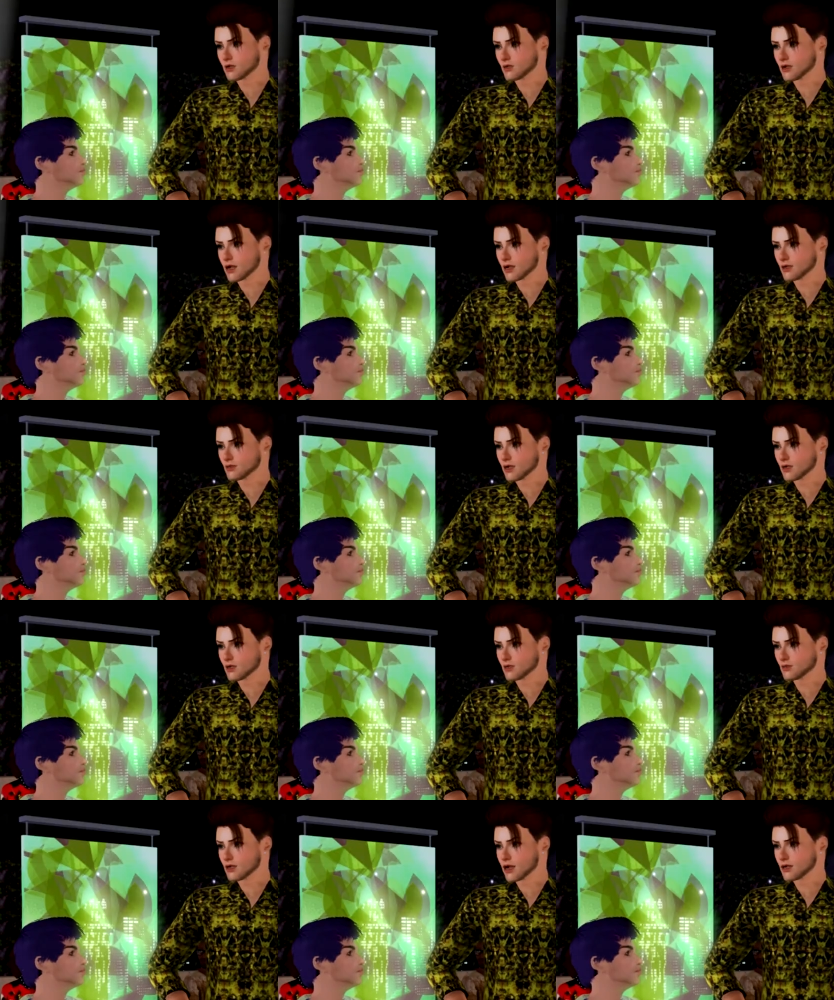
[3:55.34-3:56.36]
Speaker 1: Angel,
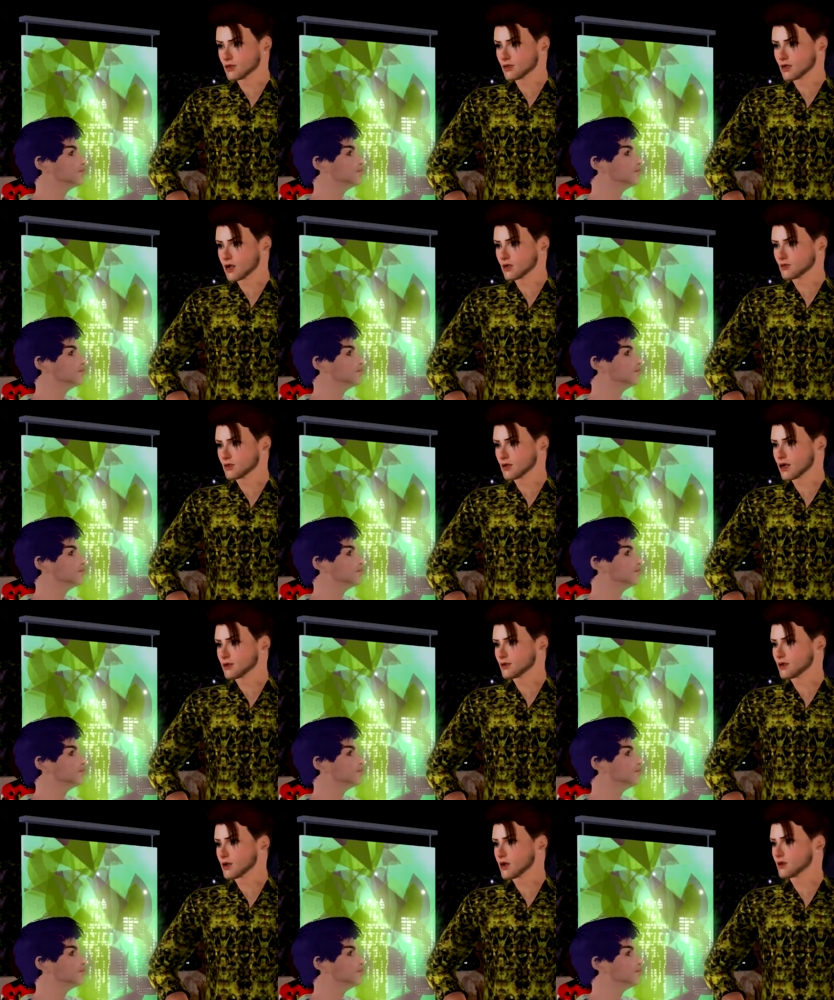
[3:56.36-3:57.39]
let me just say as a
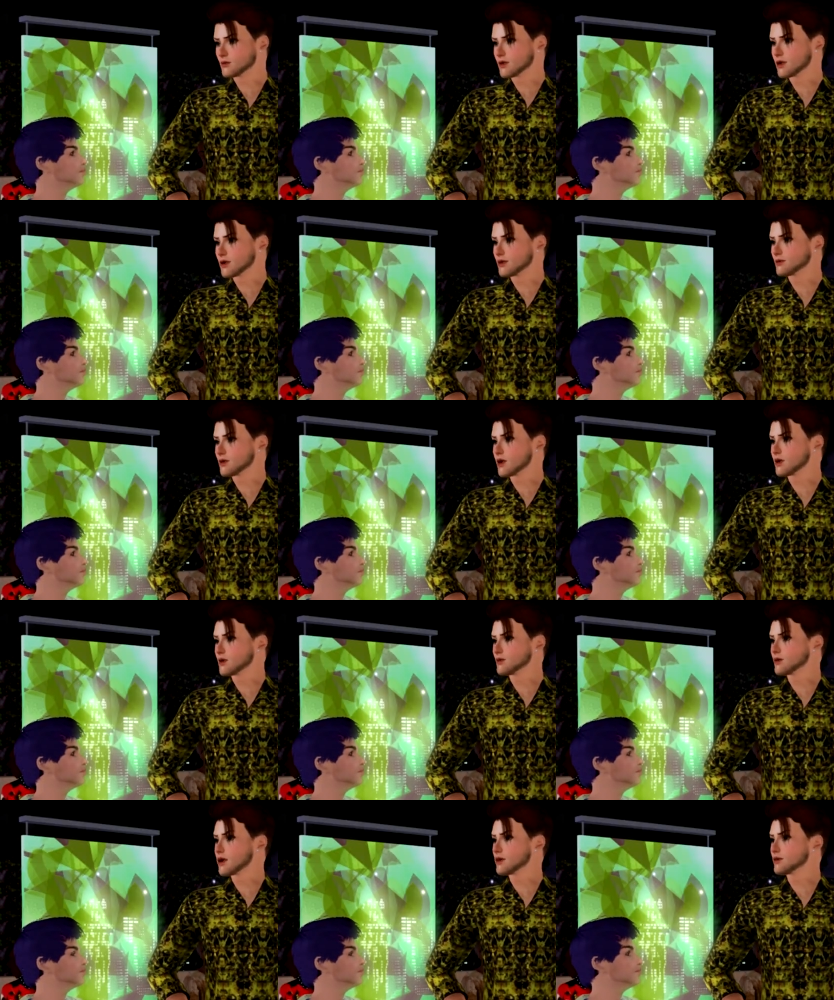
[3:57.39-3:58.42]
viewer, you played
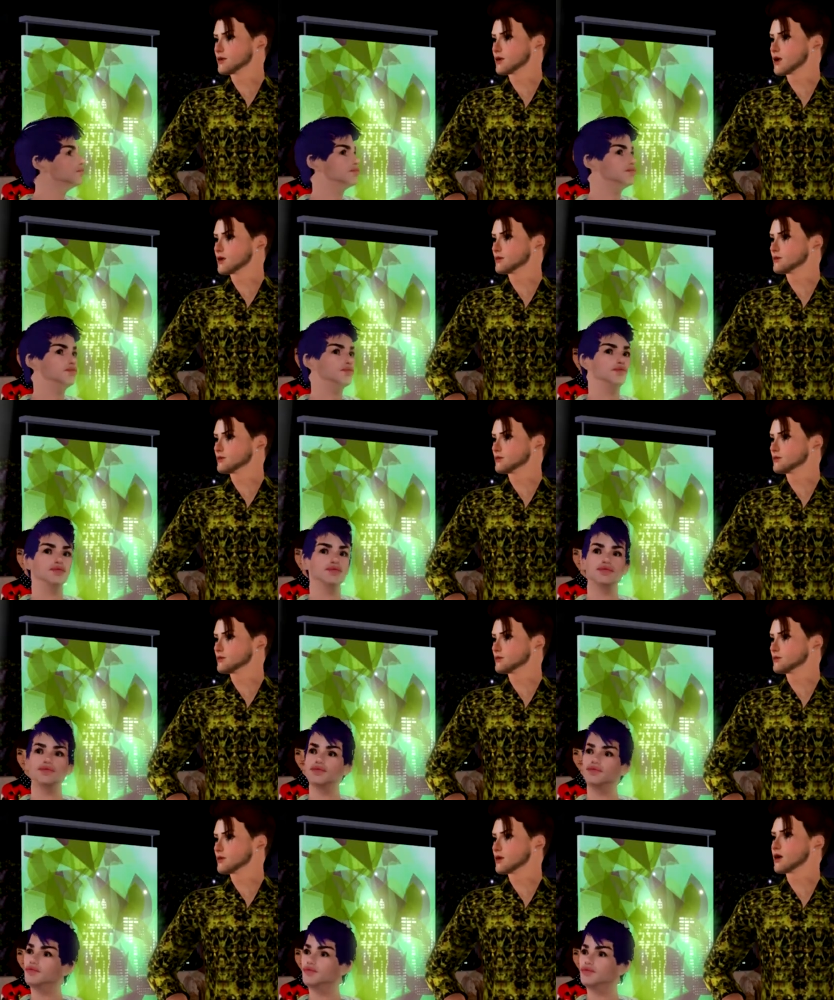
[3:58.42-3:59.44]
one hell of a
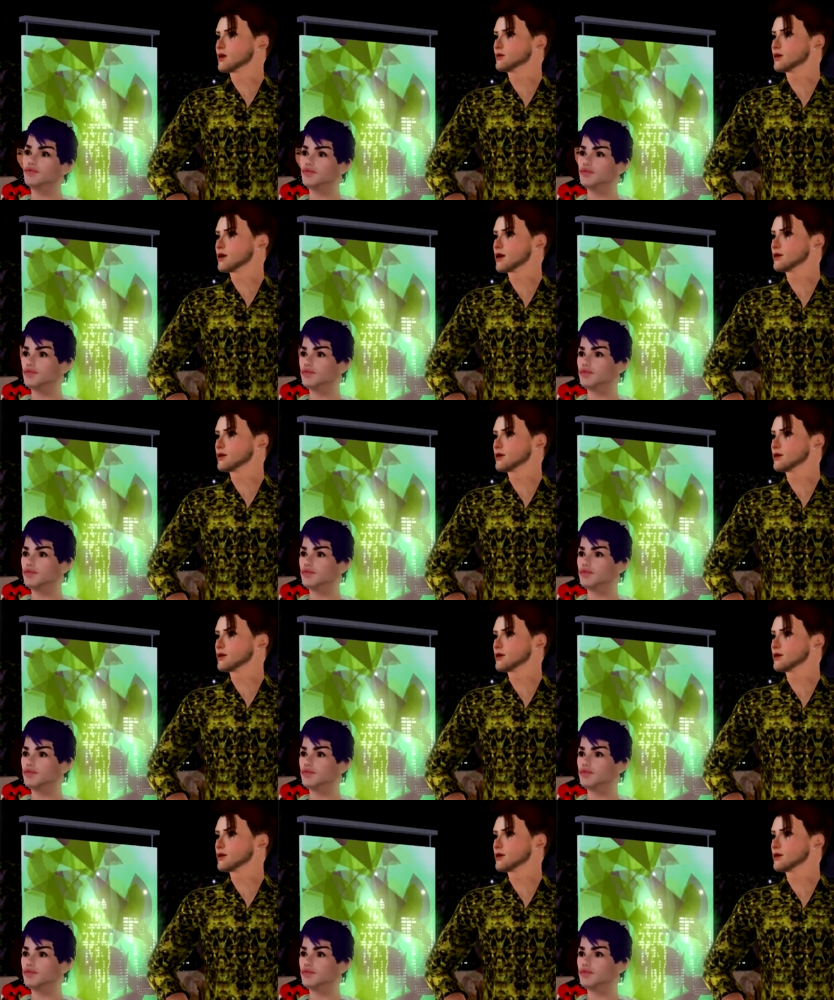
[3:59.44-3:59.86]
game.